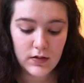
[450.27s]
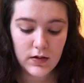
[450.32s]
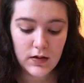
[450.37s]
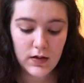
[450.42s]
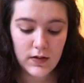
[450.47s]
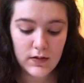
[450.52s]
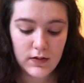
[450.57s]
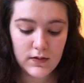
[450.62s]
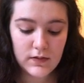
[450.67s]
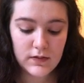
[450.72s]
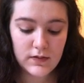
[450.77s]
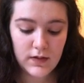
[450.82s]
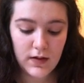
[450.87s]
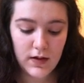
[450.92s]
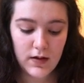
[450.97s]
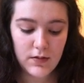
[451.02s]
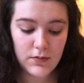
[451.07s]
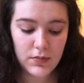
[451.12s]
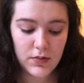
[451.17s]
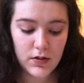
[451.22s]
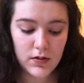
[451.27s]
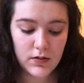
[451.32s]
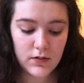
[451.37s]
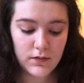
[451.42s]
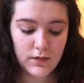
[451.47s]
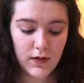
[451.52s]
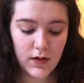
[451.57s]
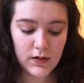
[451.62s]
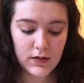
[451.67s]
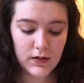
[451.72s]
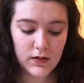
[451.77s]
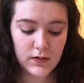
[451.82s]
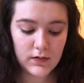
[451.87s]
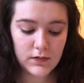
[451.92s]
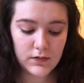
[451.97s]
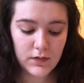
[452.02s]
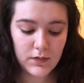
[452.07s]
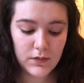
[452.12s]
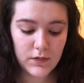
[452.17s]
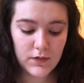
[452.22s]
In this step, findings
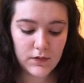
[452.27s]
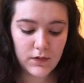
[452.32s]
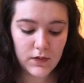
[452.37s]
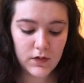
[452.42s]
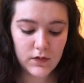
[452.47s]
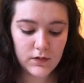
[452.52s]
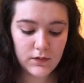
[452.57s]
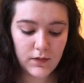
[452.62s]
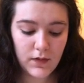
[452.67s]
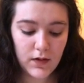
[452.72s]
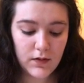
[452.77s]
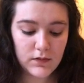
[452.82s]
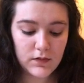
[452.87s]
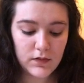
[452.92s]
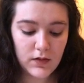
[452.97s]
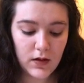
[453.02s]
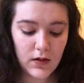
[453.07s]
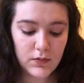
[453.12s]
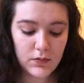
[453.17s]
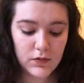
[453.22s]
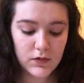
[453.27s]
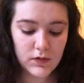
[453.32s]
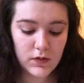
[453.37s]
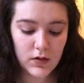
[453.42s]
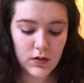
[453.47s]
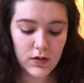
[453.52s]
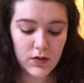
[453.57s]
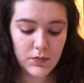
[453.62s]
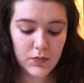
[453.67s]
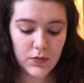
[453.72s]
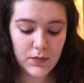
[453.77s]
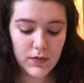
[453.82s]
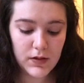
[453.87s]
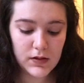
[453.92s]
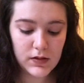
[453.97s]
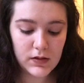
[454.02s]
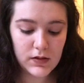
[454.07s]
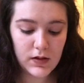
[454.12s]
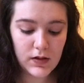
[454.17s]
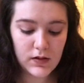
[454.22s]
from the first 5 steps are
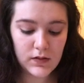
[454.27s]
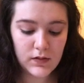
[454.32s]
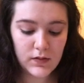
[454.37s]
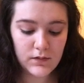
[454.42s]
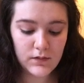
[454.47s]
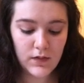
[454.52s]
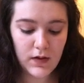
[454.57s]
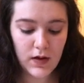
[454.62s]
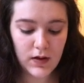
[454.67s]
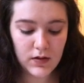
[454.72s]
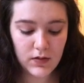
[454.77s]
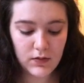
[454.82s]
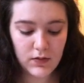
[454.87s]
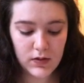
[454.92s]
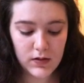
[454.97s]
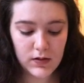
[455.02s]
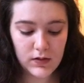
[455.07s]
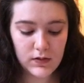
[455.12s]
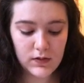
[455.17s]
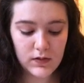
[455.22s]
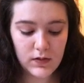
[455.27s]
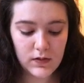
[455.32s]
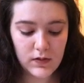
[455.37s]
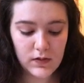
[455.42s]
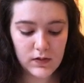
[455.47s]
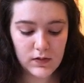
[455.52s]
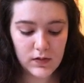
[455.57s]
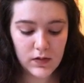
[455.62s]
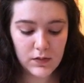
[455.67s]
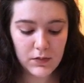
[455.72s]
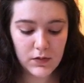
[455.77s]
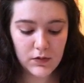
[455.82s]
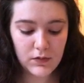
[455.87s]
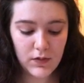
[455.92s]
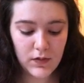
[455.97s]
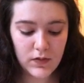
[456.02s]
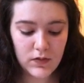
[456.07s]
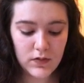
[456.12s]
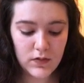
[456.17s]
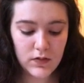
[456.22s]
implemented and evaluated to determine
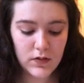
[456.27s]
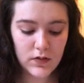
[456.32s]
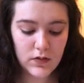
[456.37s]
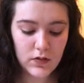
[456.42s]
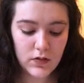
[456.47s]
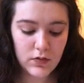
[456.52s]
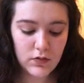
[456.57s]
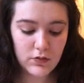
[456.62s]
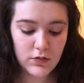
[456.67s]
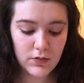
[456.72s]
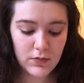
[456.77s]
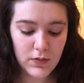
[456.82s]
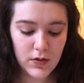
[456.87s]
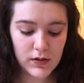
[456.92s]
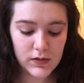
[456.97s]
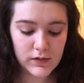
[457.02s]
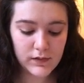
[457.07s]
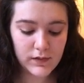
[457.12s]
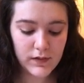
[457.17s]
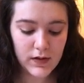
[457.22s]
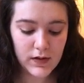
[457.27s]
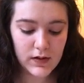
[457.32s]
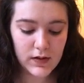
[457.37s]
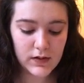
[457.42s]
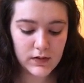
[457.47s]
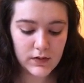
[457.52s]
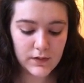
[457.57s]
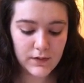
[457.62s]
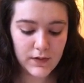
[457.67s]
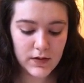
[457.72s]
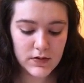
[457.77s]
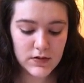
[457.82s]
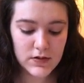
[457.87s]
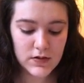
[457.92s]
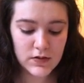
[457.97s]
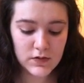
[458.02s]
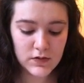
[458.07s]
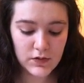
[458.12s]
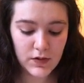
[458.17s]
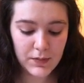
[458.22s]
whether the new or modified
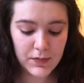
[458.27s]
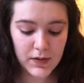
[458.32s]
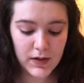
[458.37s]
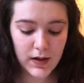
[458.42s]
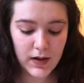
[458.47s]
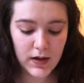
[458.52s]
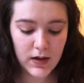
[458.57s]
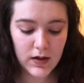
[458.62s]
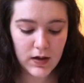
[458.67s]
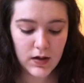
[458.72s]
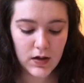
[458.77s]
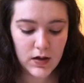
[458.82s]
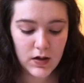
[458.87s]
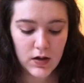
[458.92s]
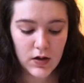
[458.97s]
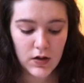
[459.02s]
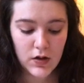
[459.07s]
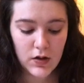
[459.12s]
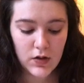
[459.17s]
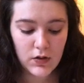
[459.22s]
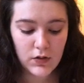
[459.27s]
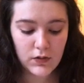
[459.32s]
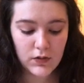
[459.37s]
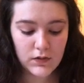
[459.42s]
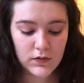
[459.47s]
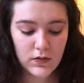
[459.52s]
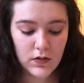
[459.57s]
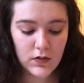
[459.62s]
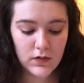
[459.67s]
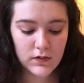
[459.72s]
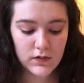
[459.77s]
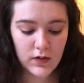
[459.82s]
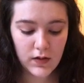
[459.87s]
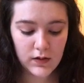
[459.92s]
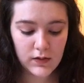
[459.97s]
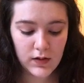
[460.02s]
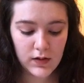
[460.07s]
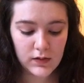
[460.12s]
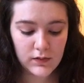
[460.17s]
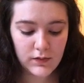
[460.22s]
interventions replicate results
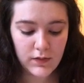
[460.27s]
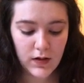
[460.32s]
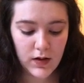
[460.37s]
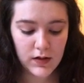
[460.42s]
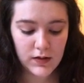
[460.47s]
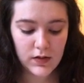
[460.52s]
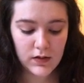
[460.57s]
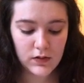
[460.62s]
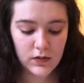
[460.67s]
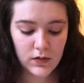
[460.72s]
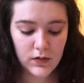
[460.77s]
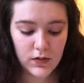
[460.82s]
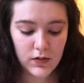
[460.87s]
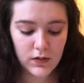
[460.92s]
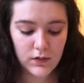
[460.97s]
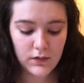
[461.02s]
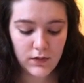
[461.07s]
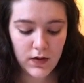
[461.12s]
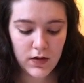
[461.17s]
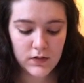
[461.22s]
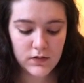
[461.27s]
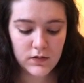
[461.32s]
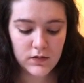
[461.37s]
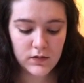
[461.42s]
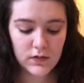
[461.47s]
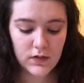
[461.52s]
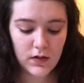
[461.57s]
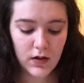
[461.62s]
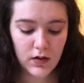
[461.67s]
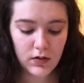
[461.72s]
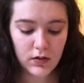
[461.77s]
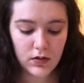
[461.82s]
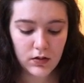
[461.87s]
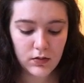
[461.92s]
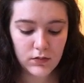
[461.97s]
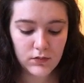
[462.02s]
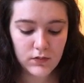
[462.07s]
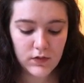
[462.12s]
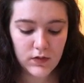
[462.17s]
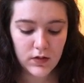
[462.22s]
identified in earlier phases and
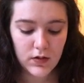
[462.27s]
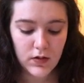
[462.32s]
outcomes